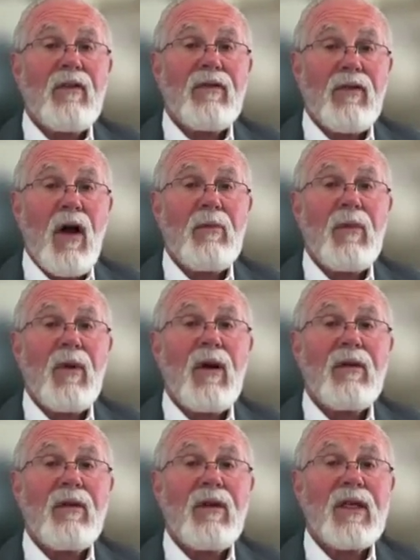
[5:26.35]
from
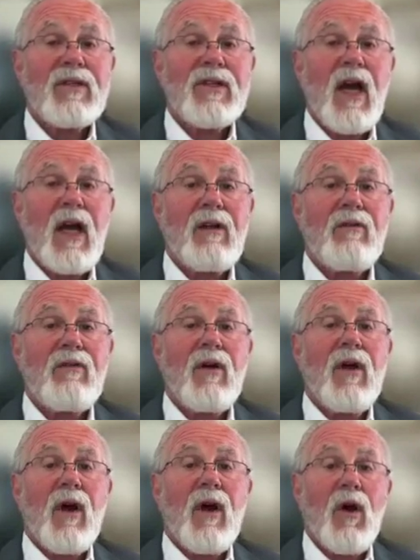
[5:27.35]
this kind of
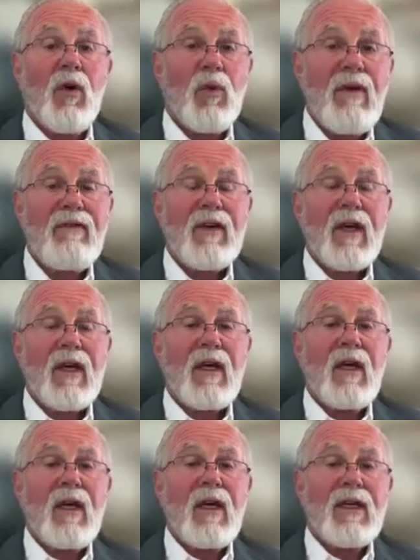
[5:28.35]
horrific
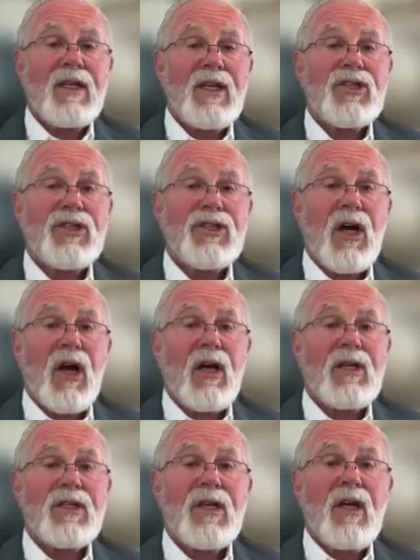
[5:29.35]

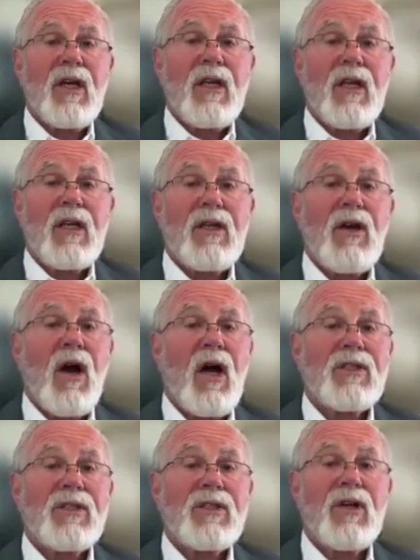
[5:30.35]
discharge that
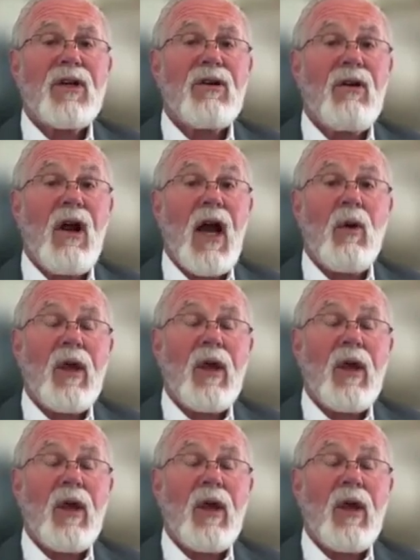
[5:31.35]
causes her to cry.